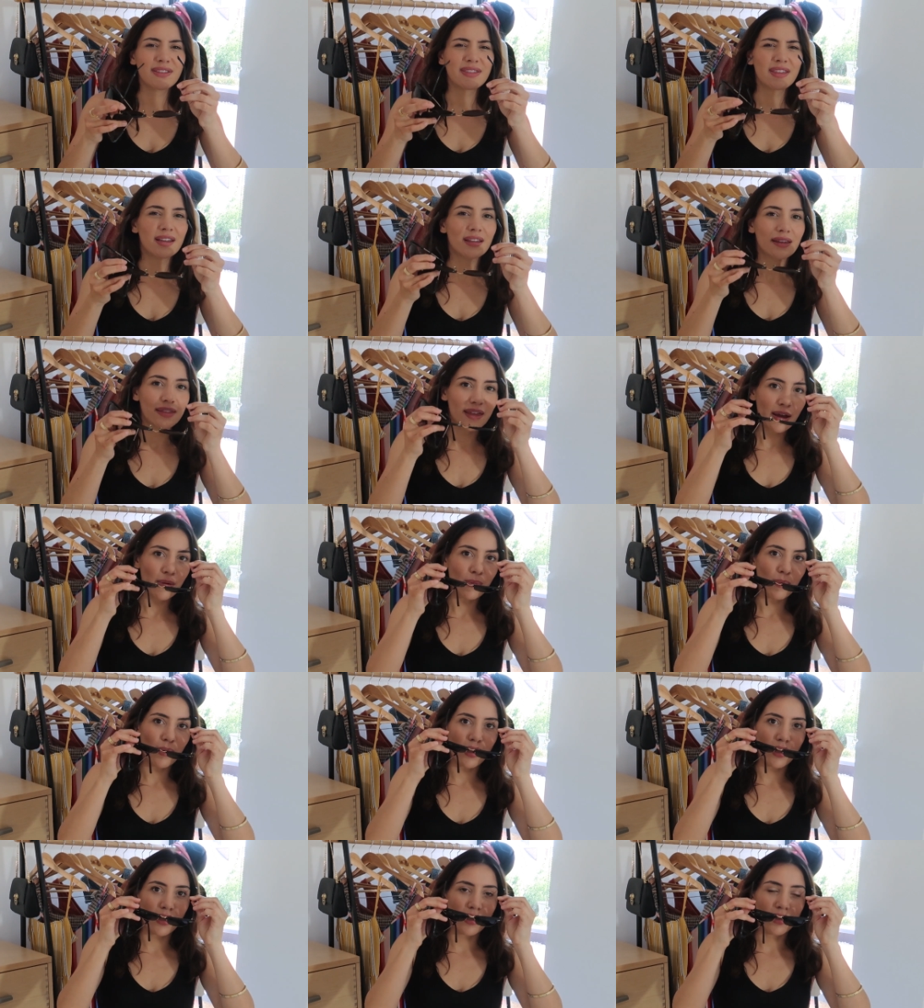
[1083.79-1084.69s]
I think they
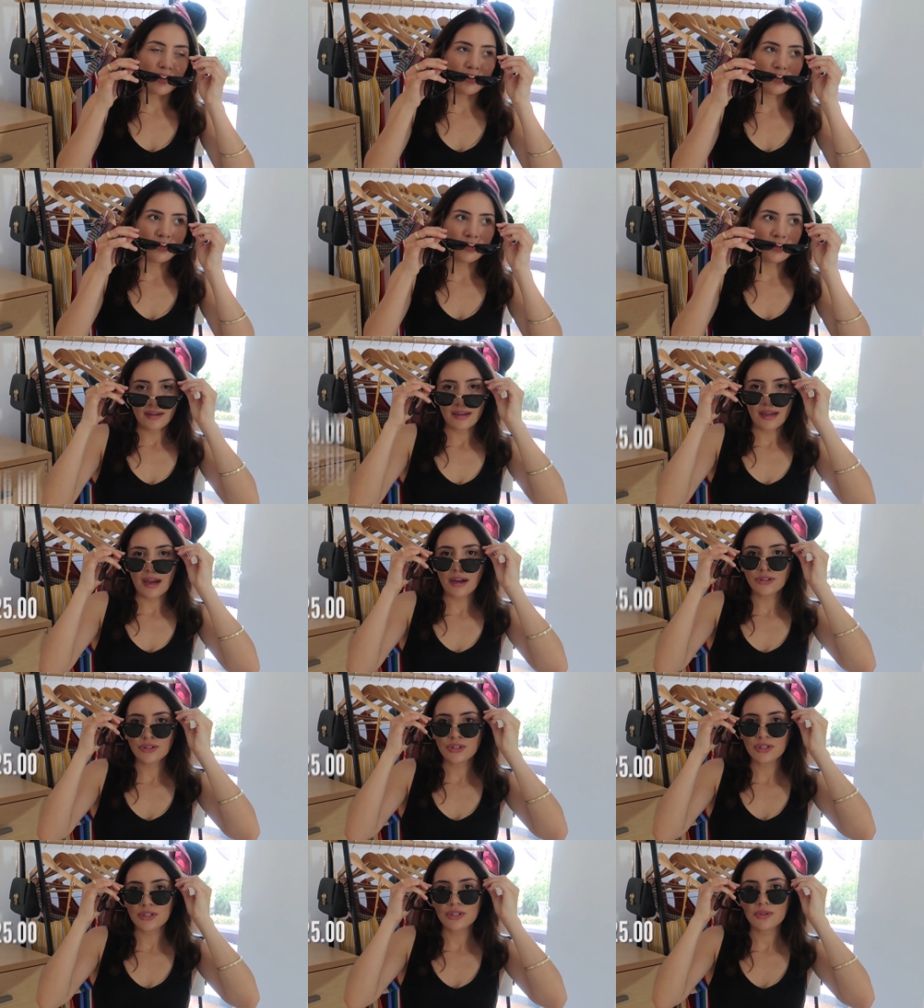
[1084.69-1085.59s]
were
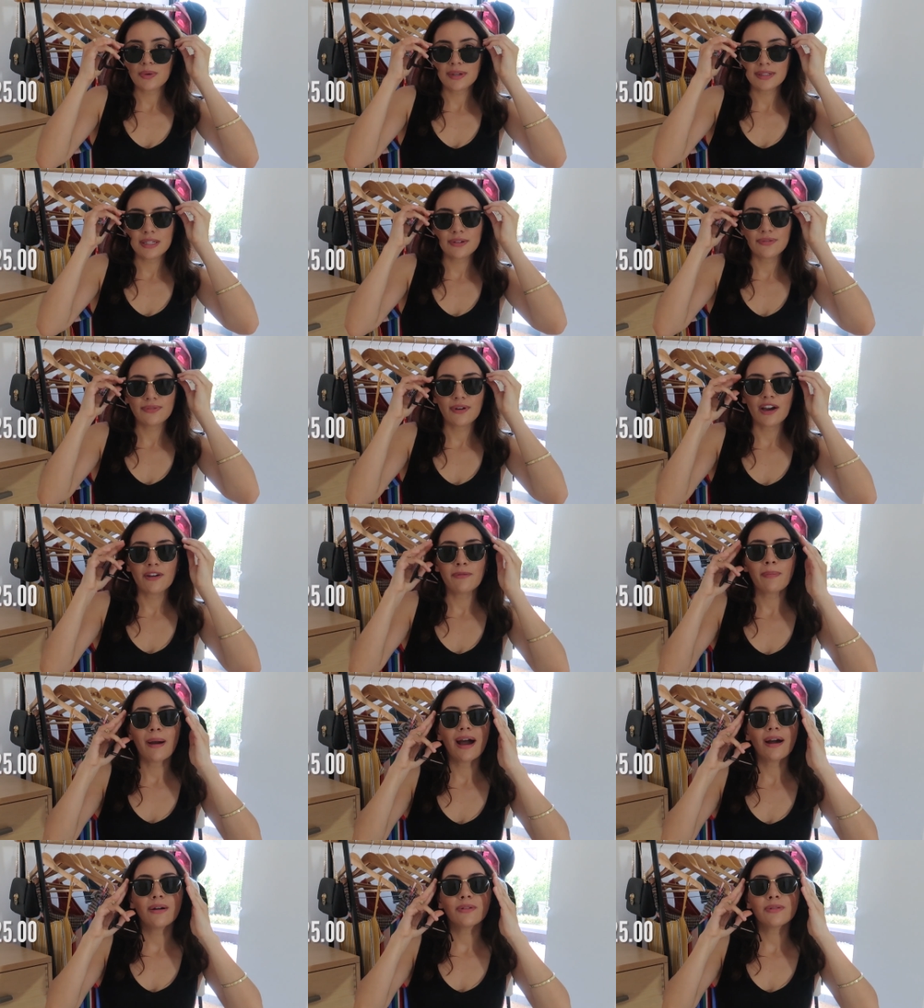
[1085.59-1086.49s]
£125.
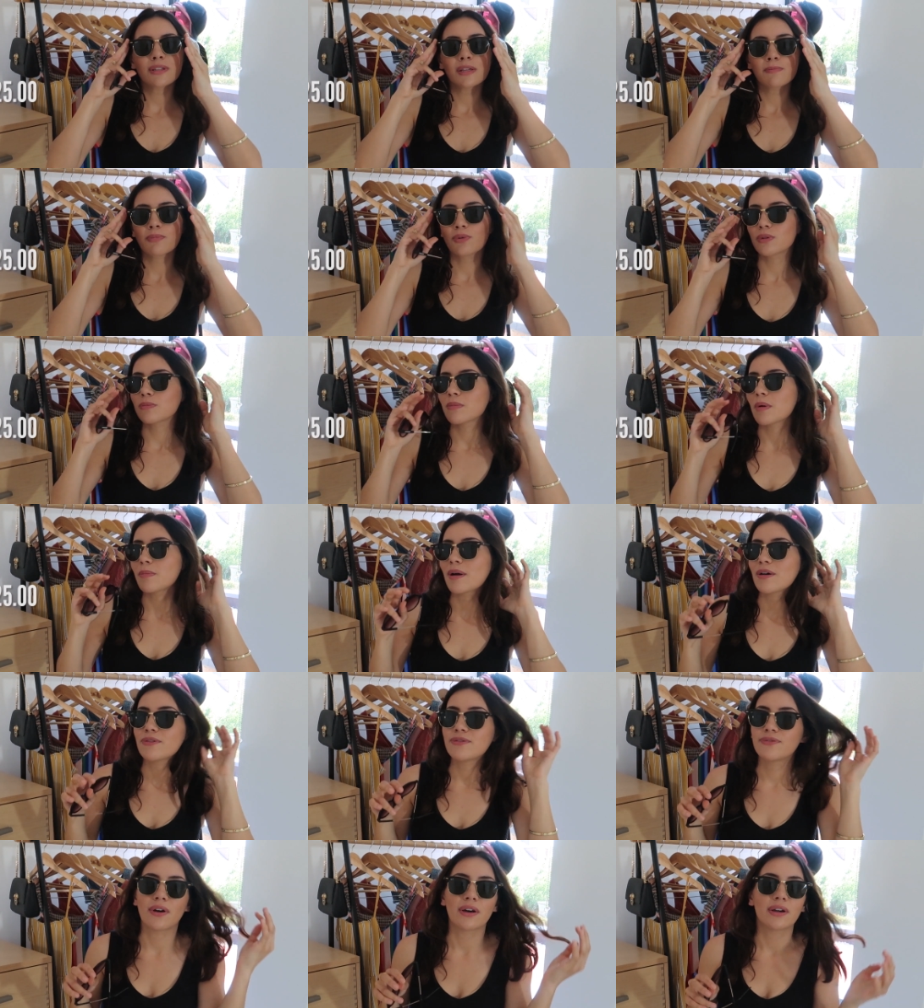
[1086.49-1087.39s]
I bought them
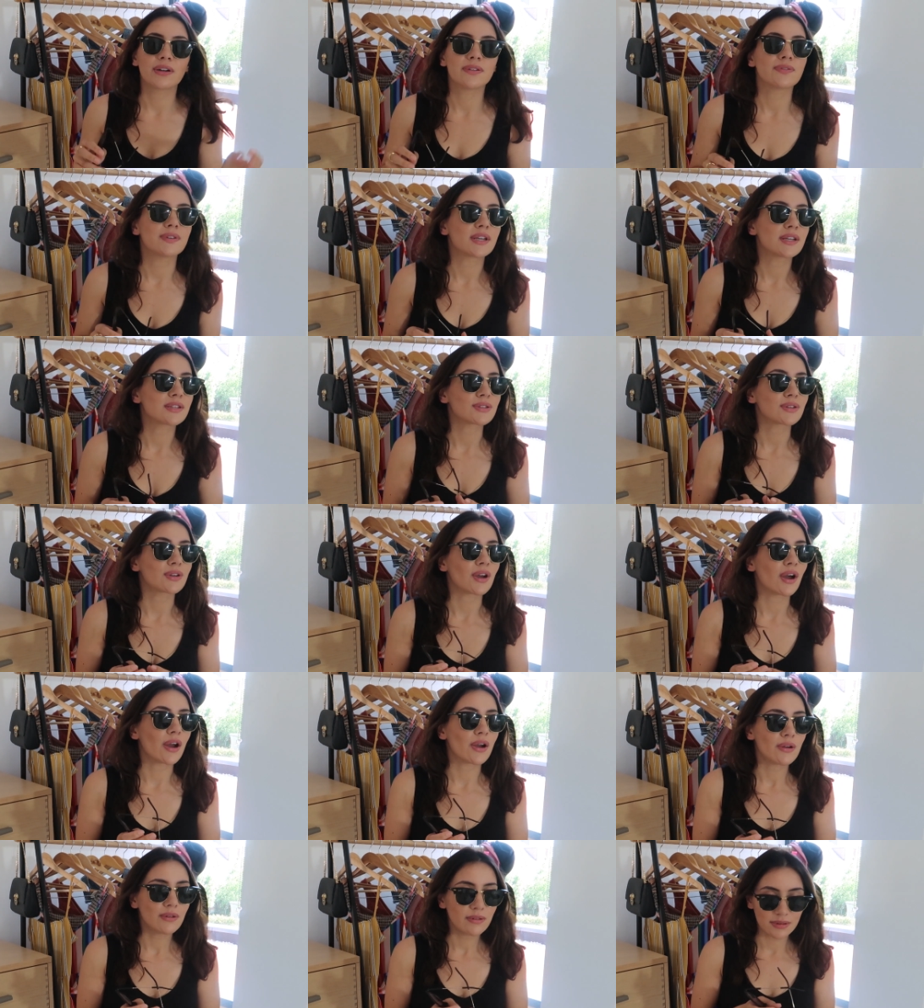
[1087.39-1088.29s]
about 5 years ago
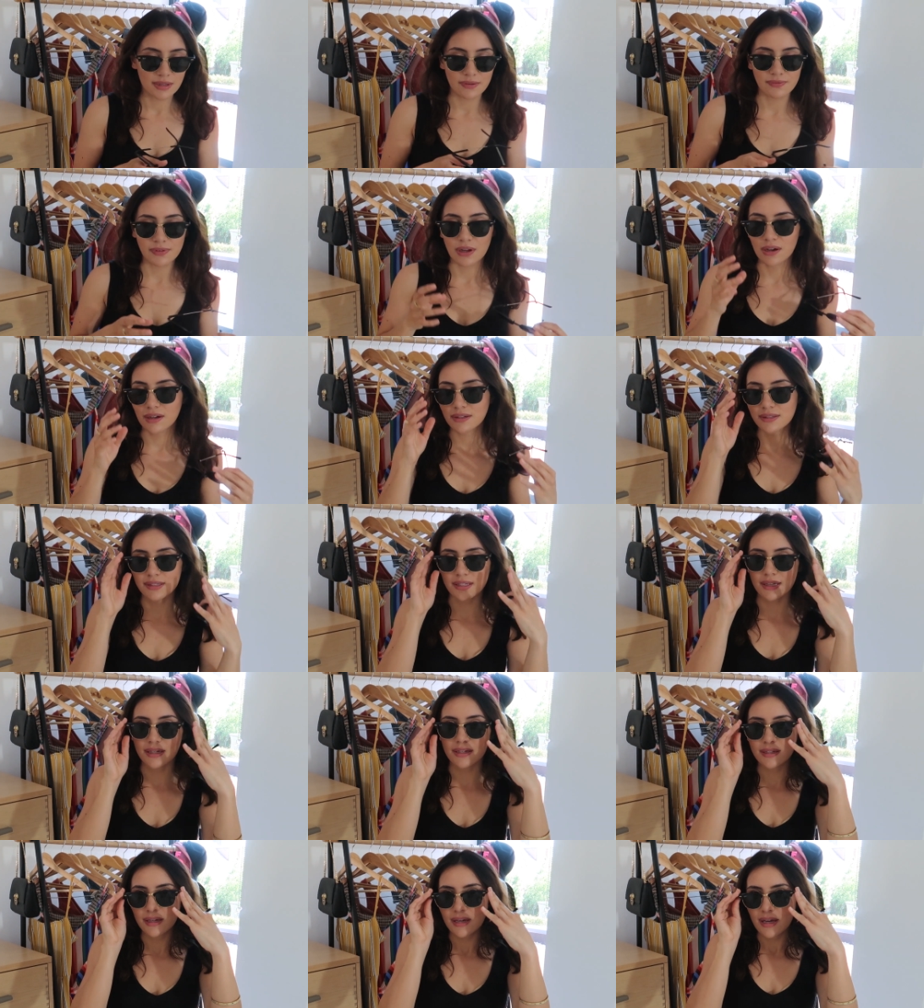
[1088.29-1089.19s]
and they've
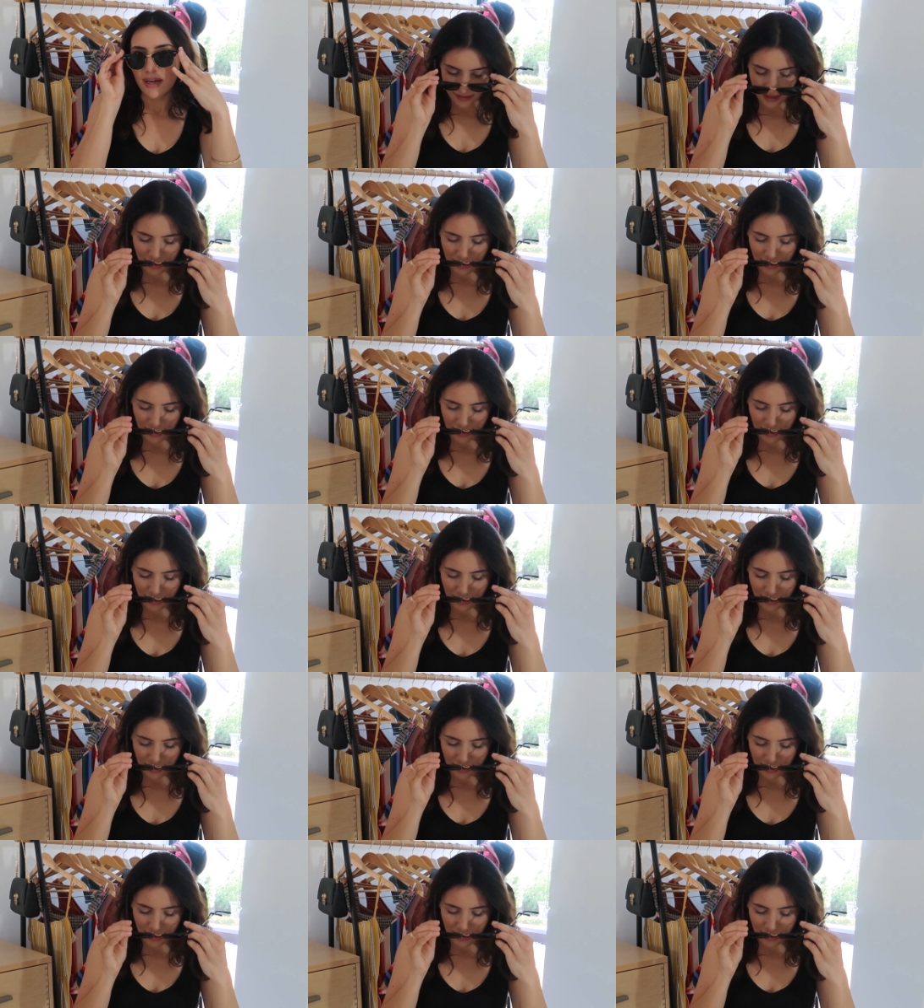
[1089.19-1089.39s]
lasted.